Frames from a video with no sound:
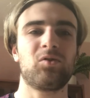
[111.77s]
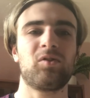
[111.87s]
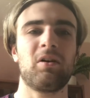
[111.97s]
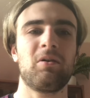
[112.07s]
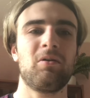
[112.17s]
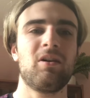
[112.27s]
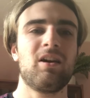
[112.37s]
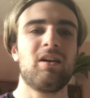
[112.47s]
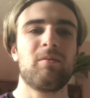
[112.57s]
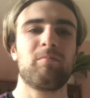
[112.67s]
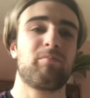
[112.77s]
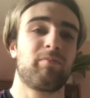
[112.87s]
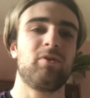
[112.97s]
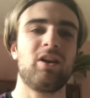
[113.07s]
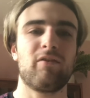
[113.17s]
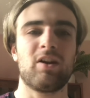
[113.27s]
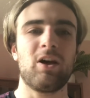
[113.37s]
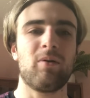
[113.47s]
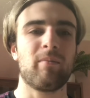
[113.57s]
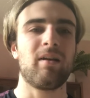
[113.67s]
so you never know.